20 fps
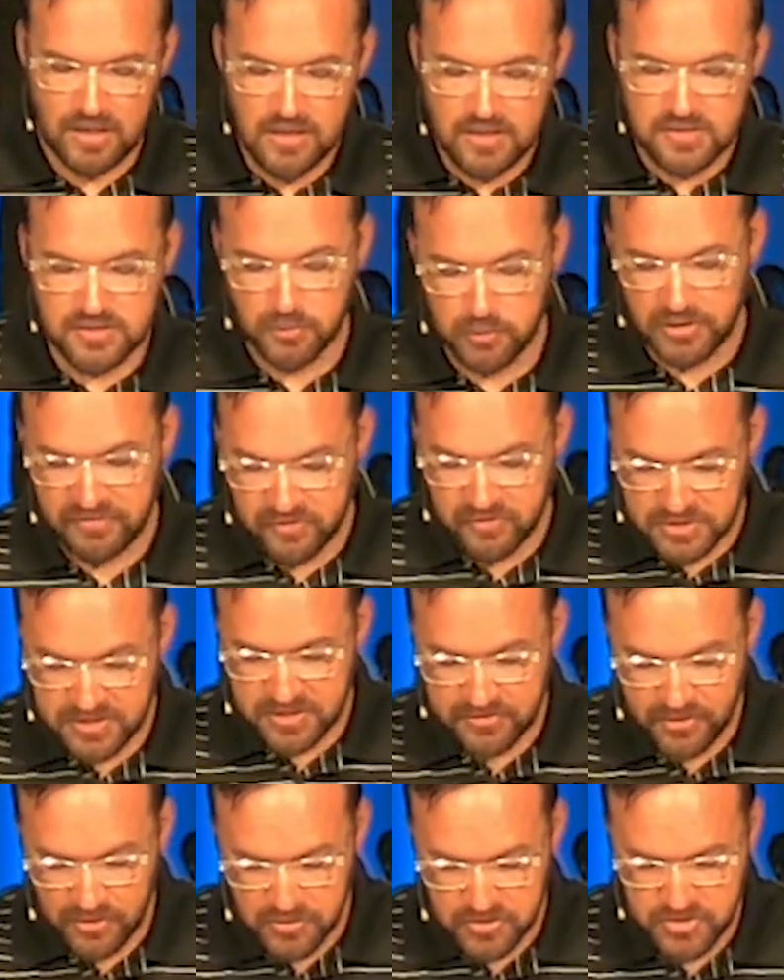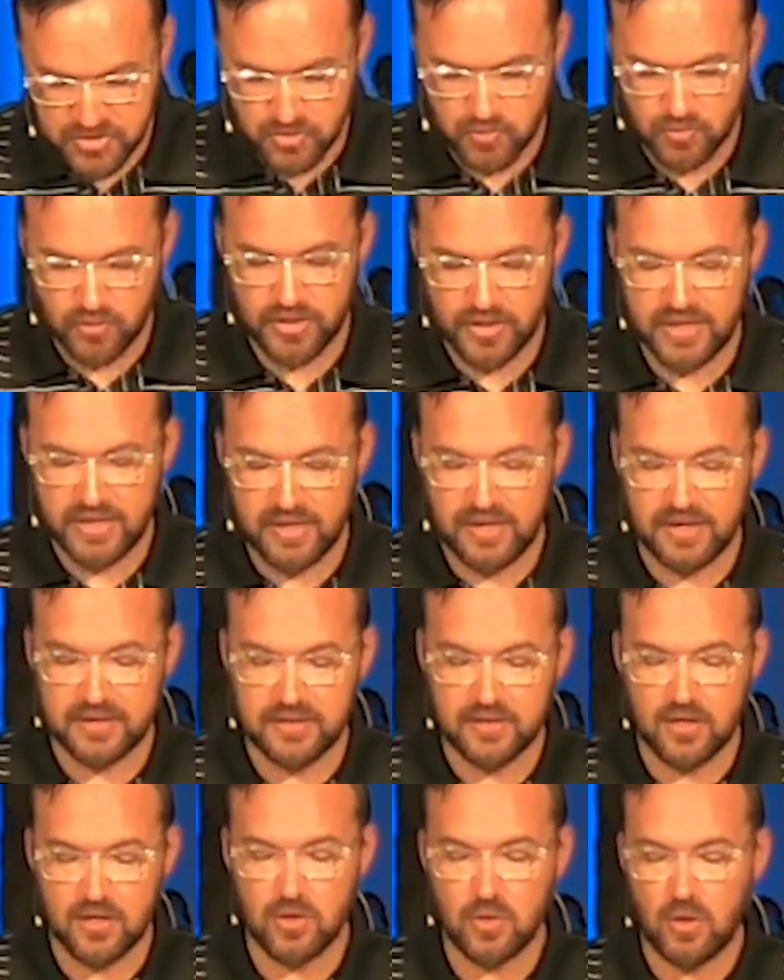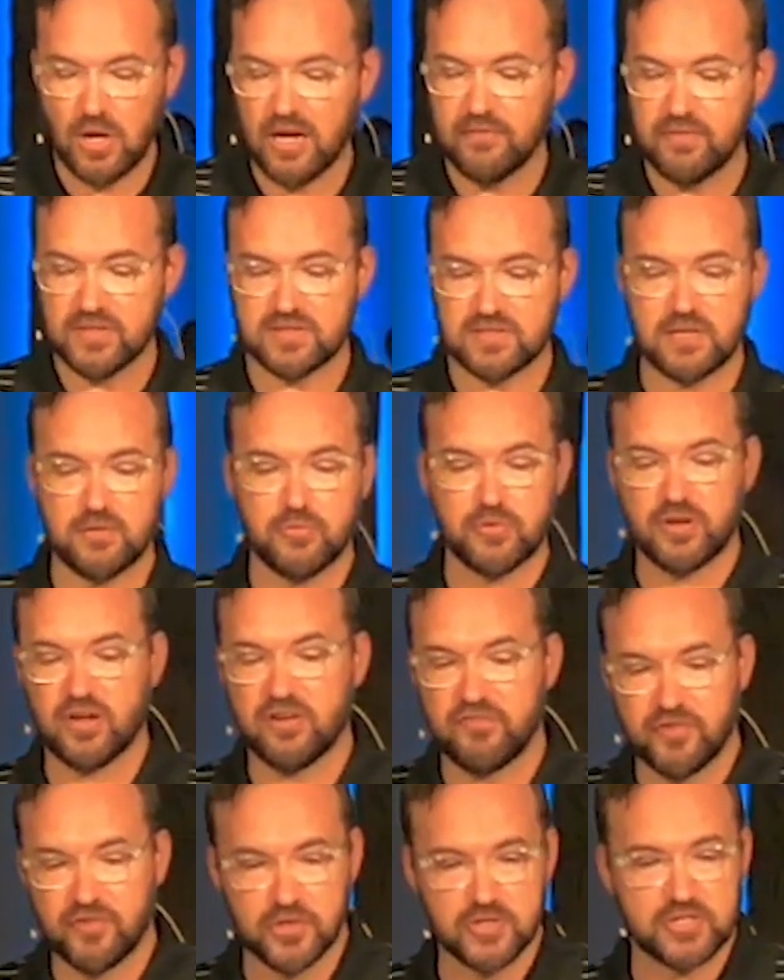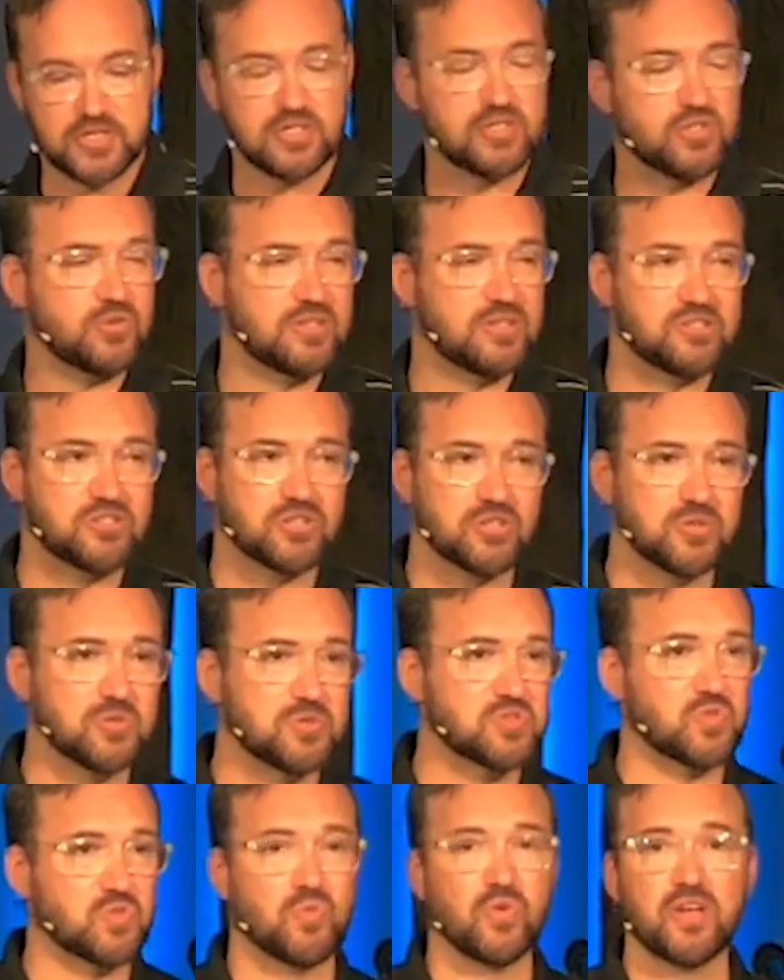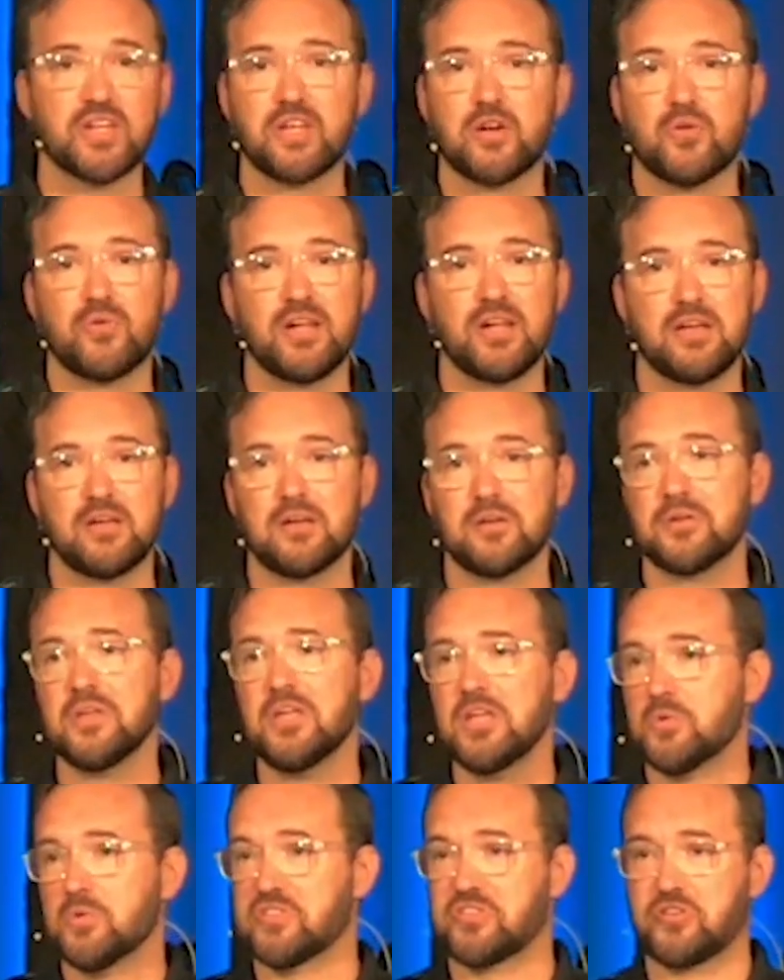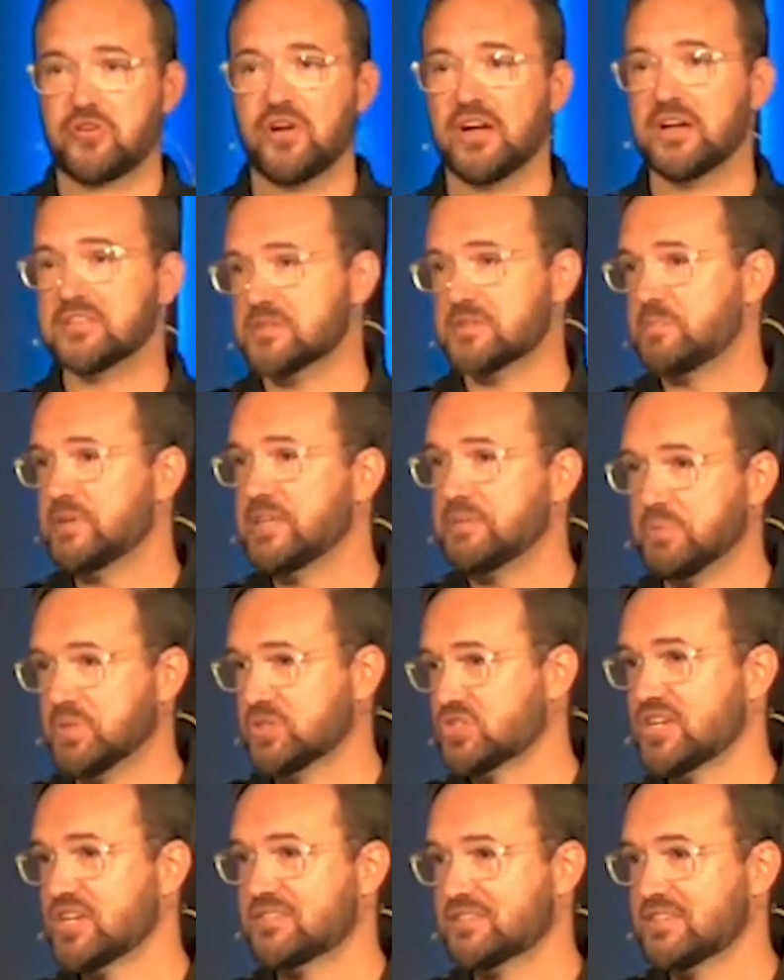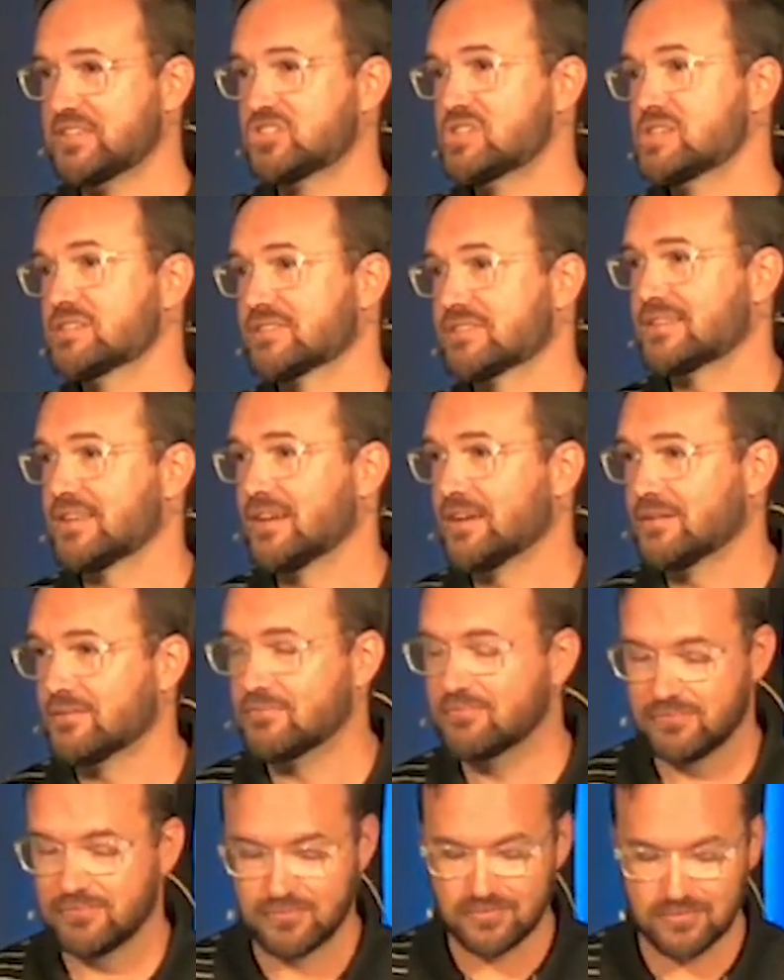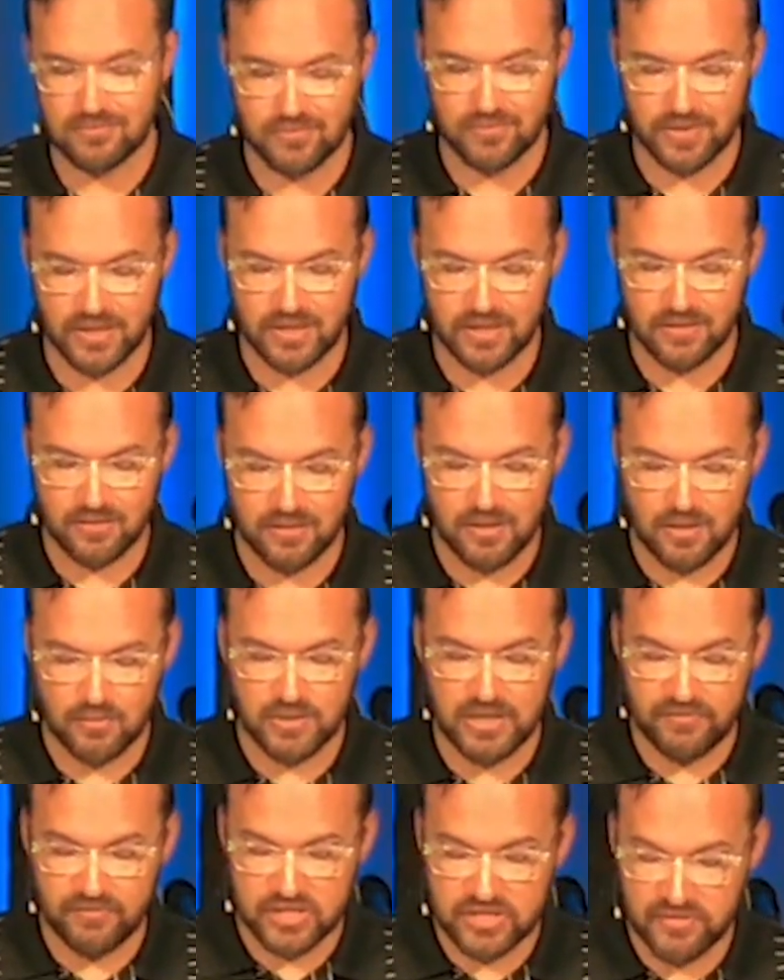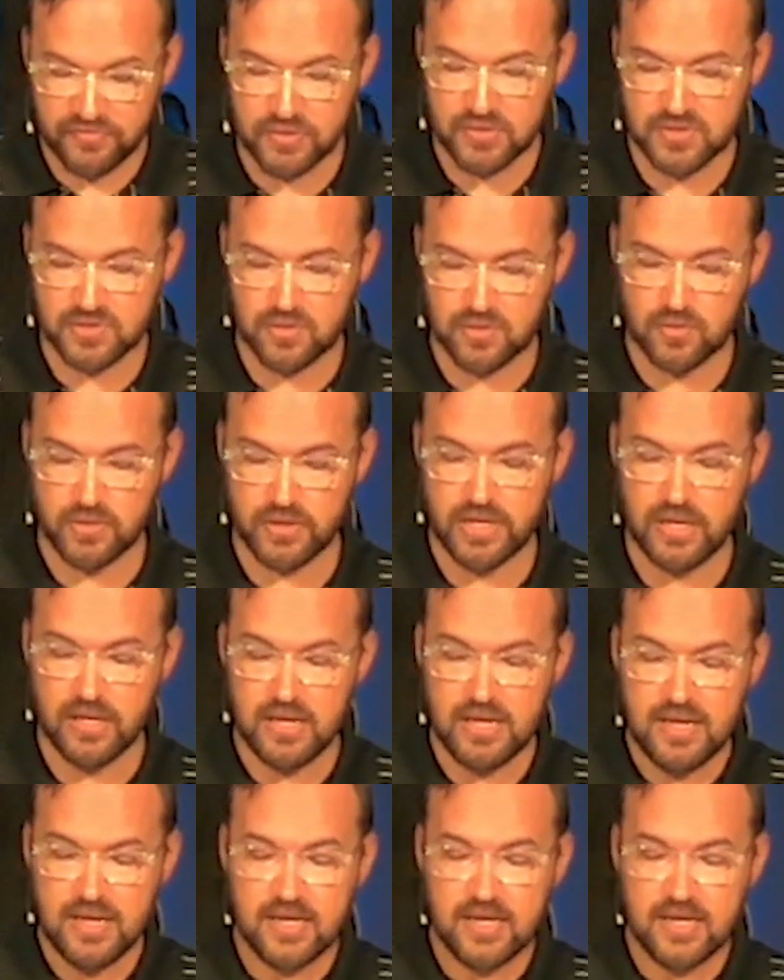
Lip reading: So we've looked at their story, and I know obviously we're not first century Jews running around with crowds of people chasing Jesus down, right? We have a different story.